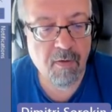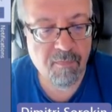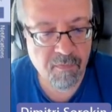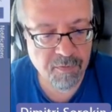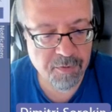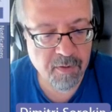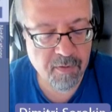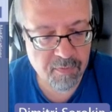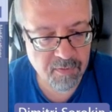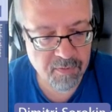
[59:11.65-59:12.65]
filled
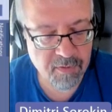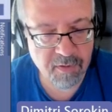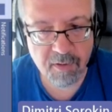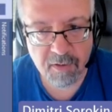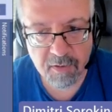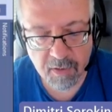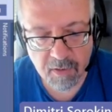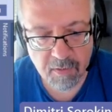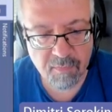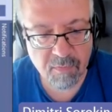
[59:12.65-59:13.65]
with the
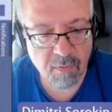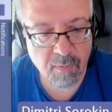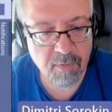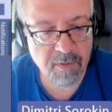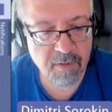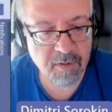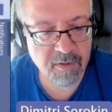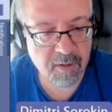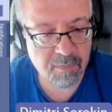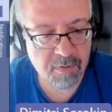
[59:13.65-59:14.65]
data from the
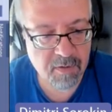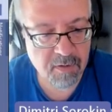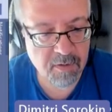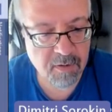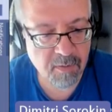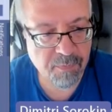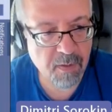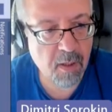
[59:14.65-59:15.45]
SAP system.